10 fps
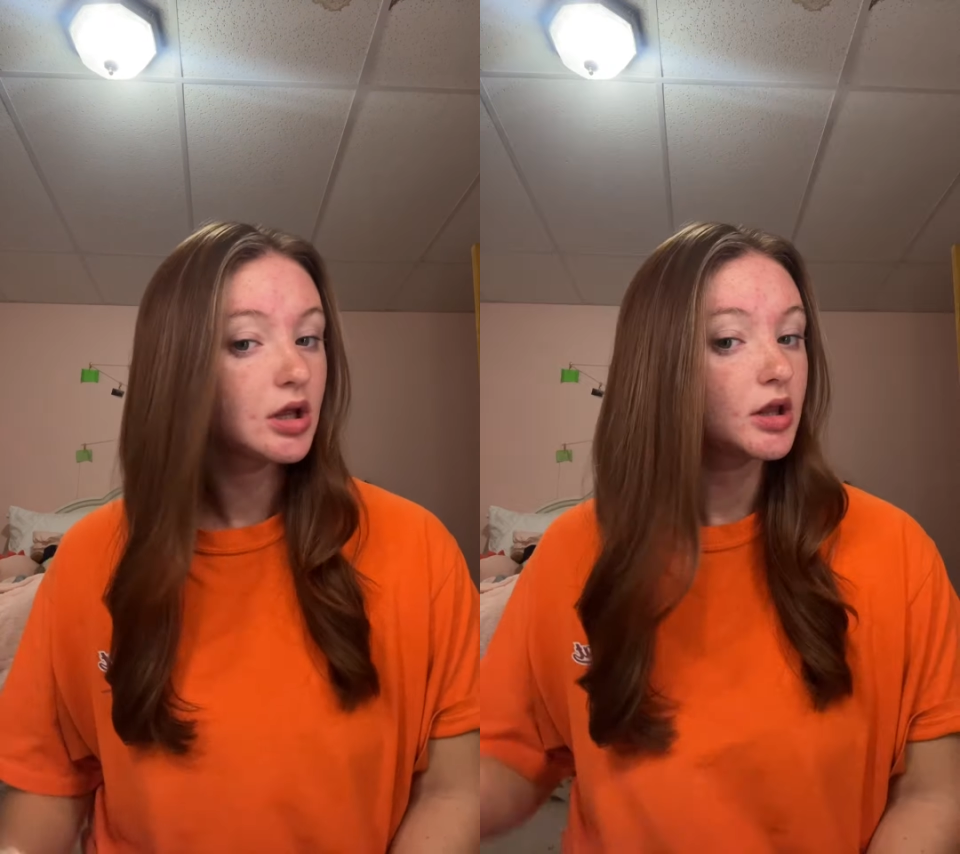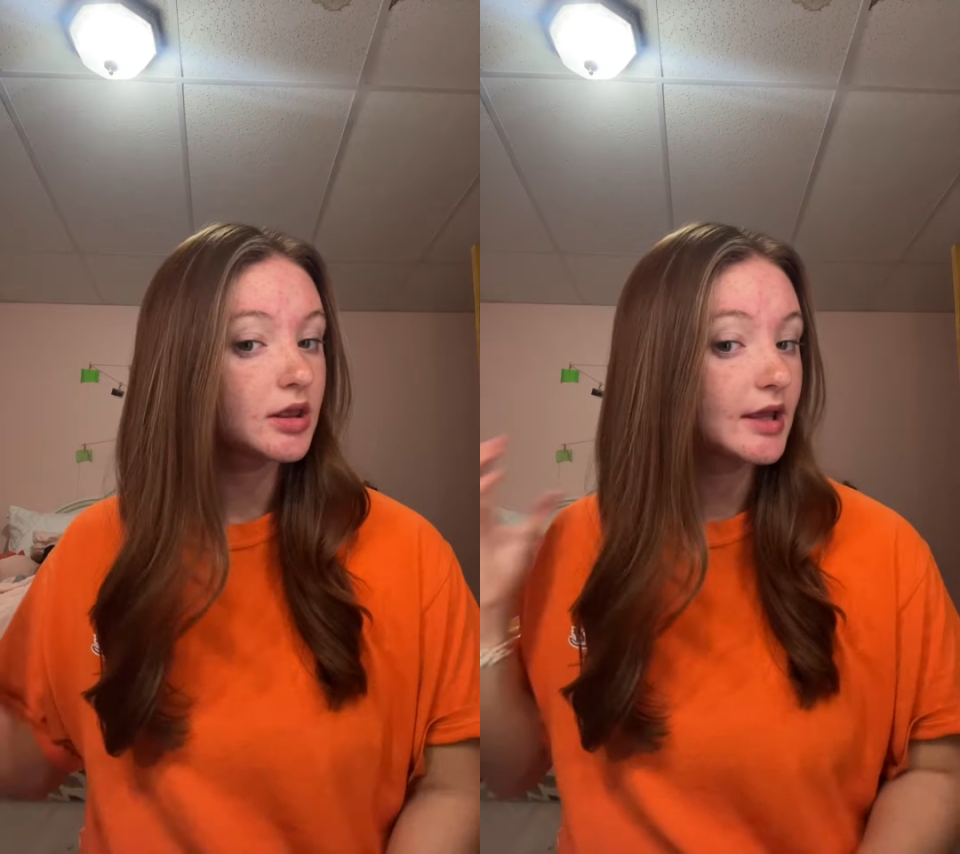
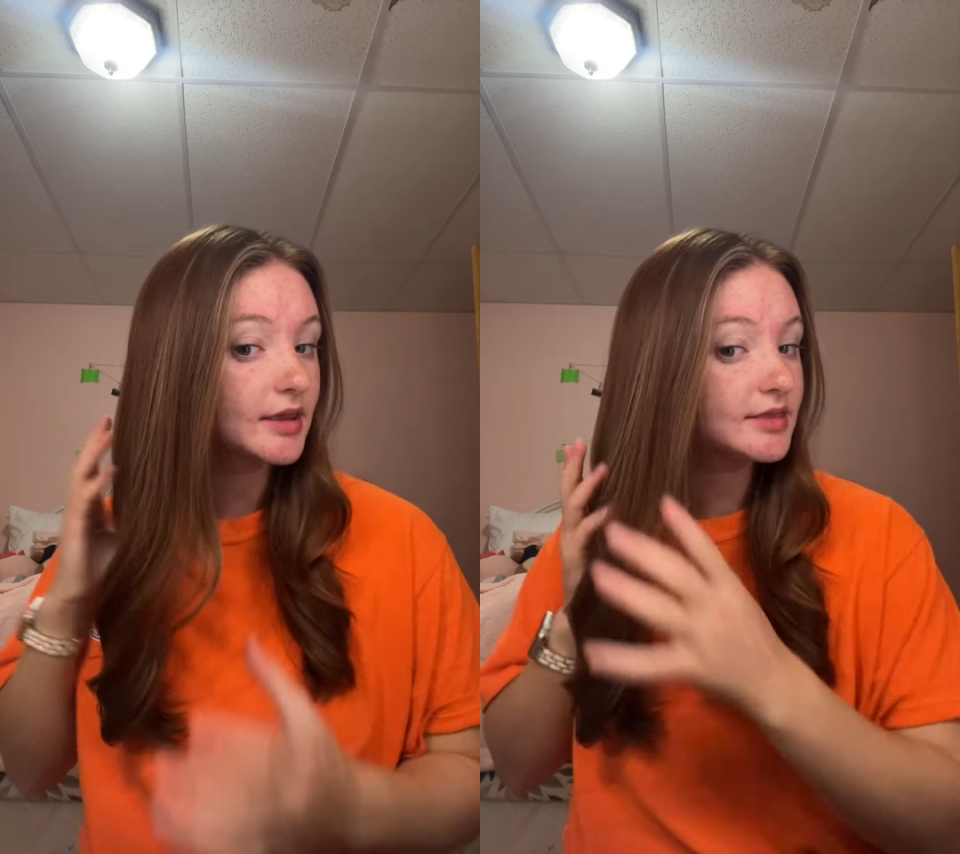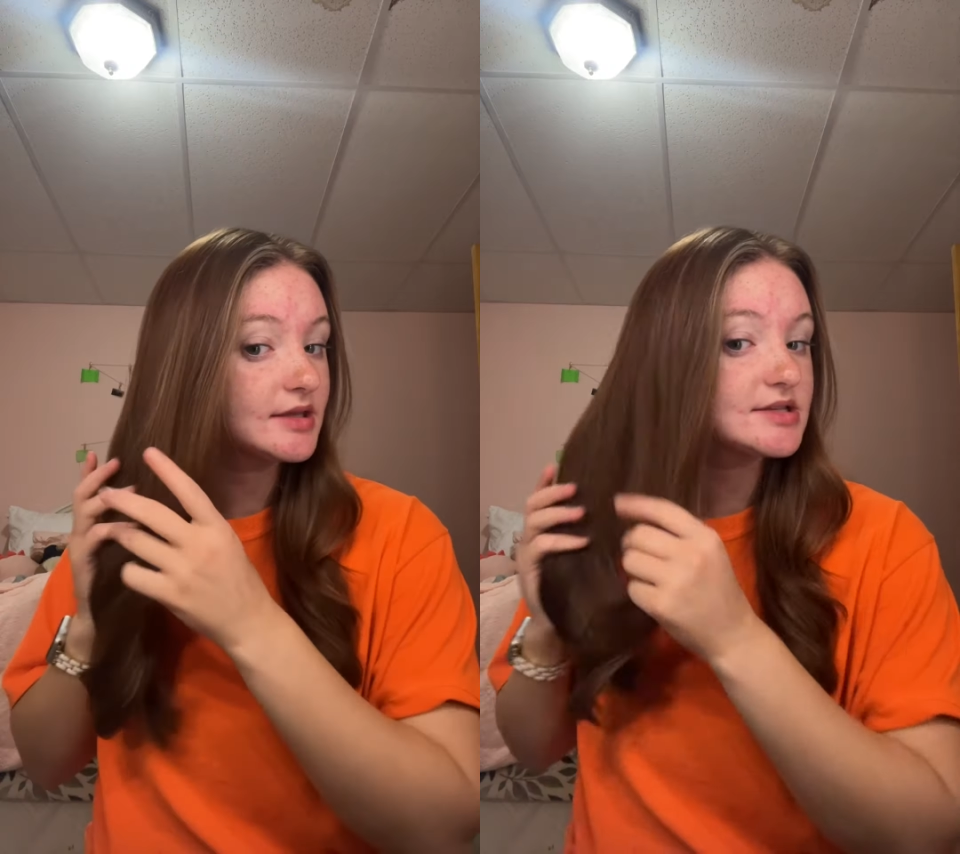Like,
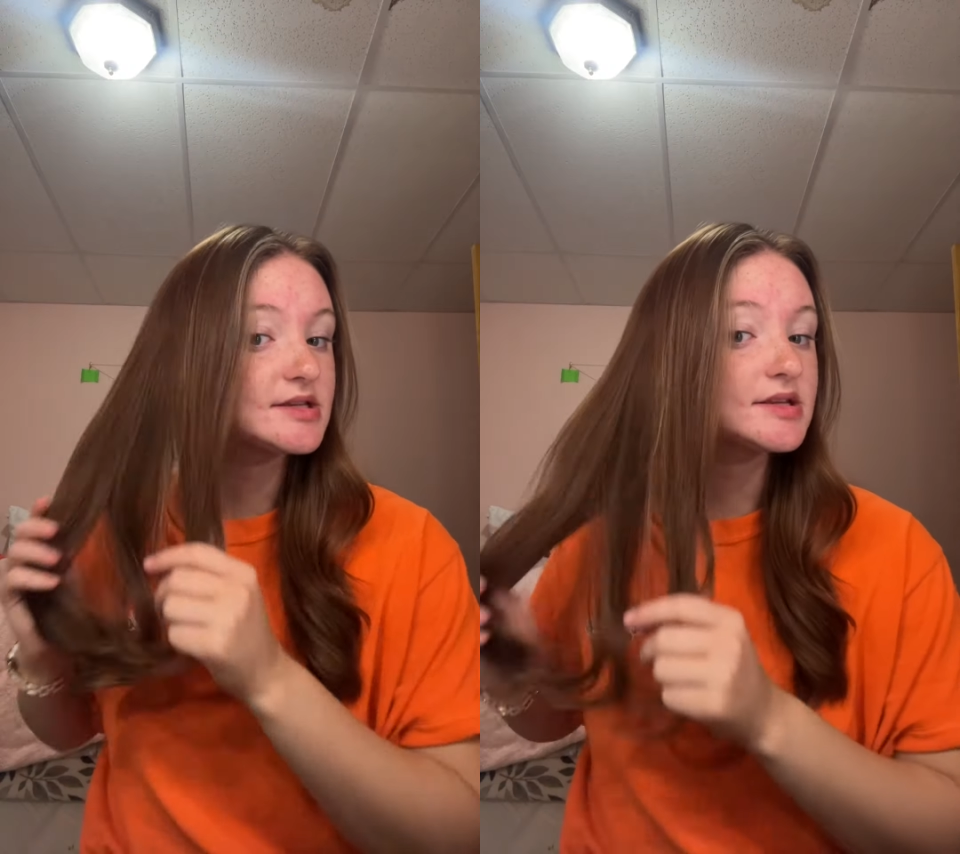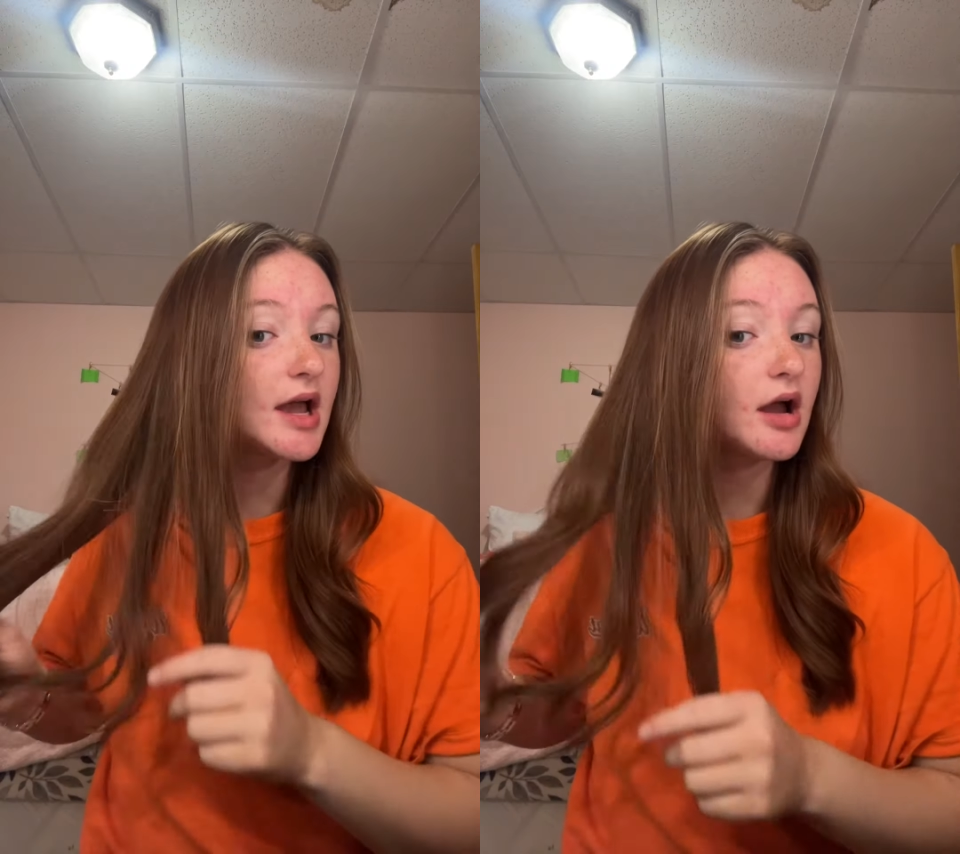this is
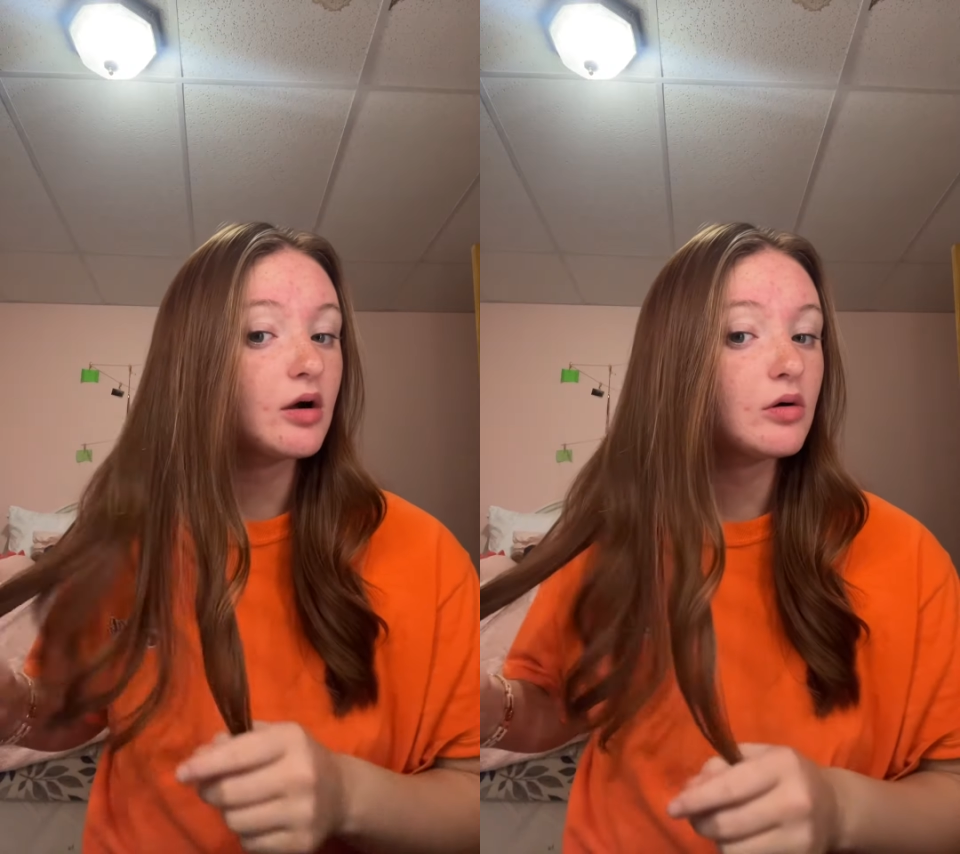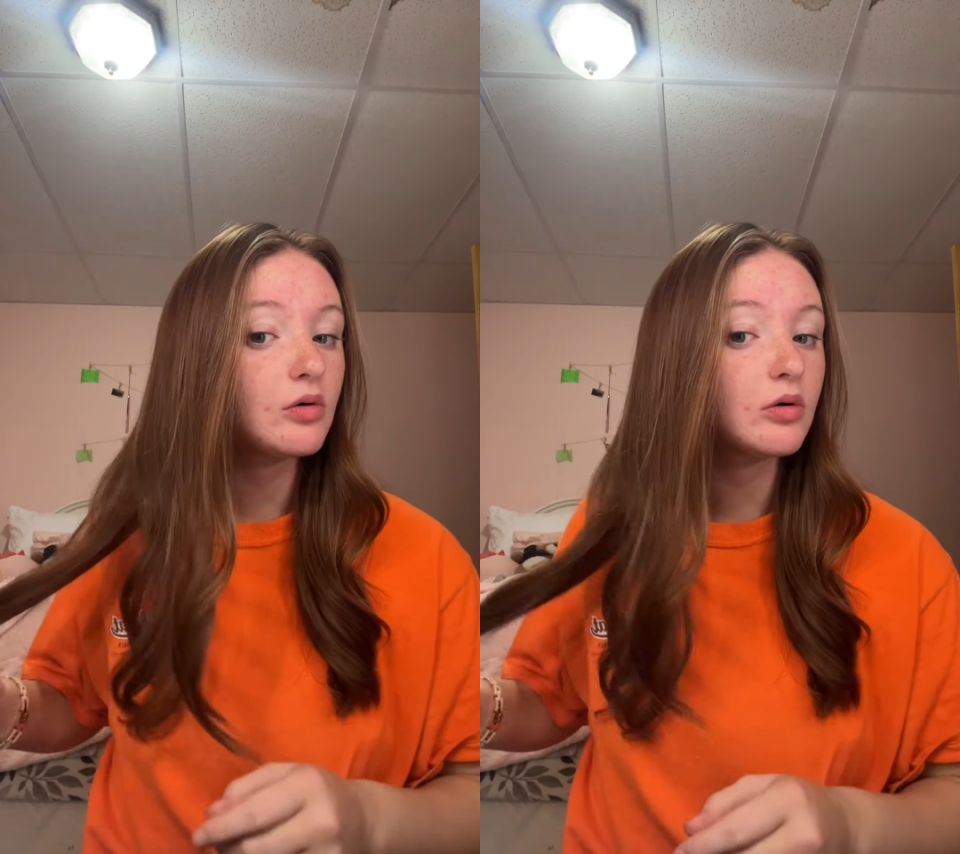
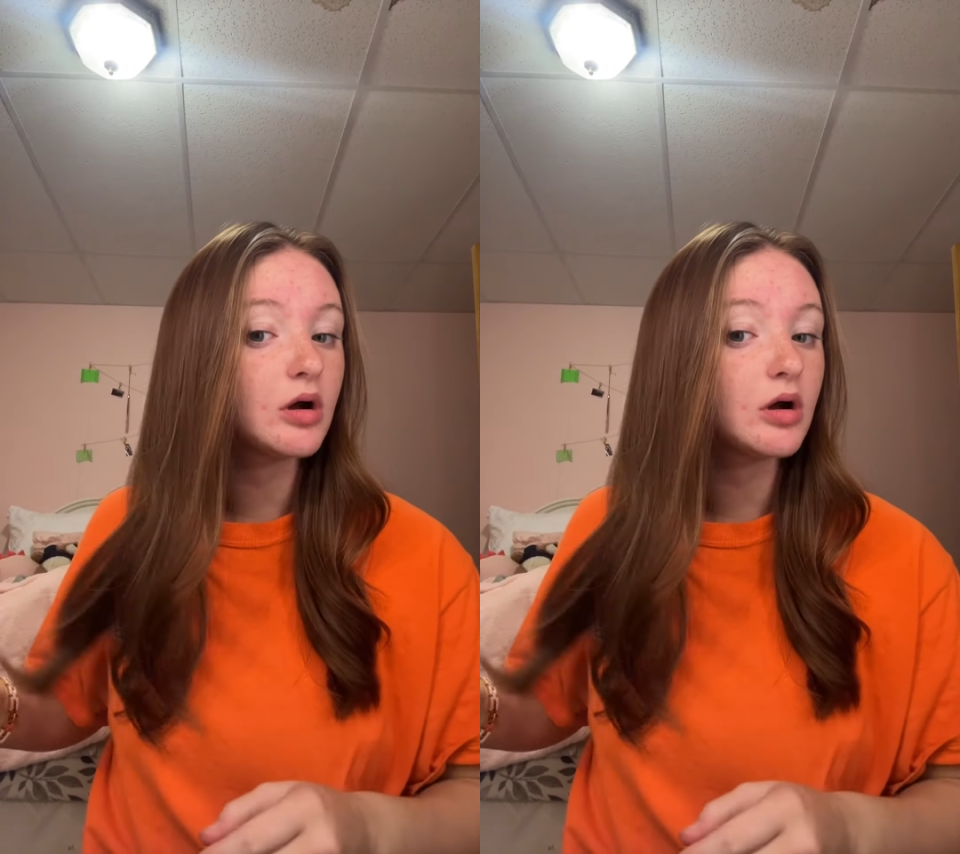how